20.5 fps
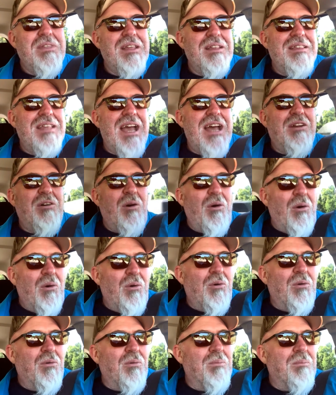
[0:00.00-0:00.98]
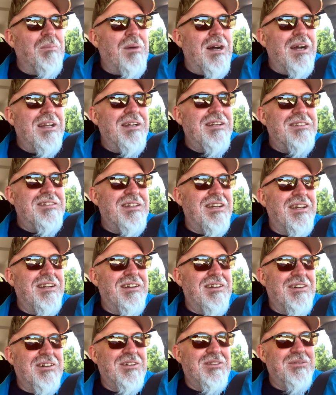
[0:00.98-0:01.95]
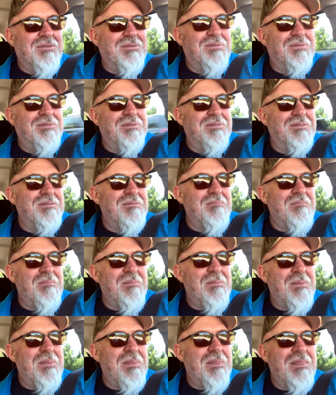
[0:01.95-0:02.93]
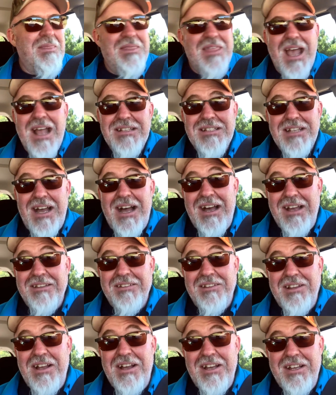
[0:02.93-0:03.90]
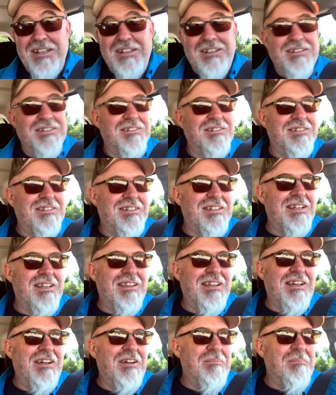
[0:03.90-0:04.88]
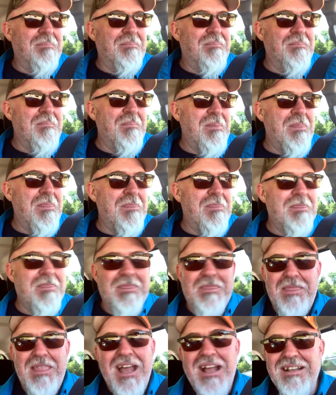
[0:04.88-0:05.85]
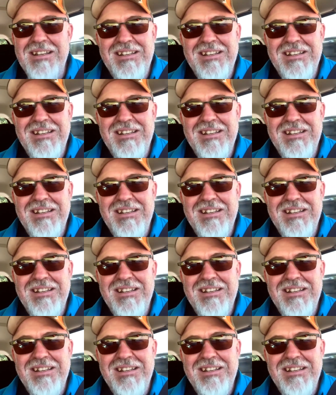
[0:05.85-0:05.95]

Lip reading: that whole mindset of that's online to them. The